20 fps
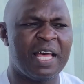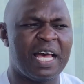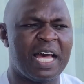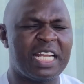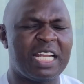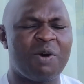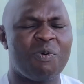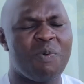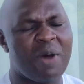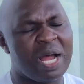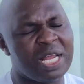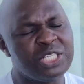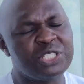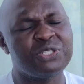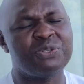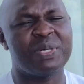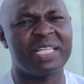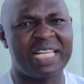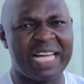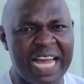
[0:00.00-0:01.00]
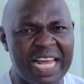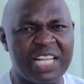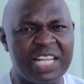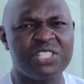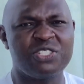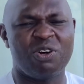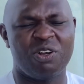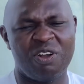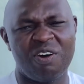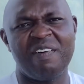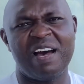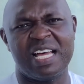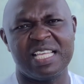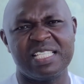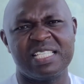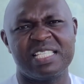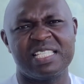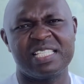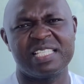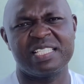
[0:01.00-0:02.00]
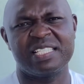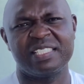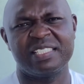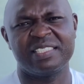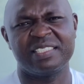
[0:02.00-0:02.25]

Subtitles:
And I want to encourage all of us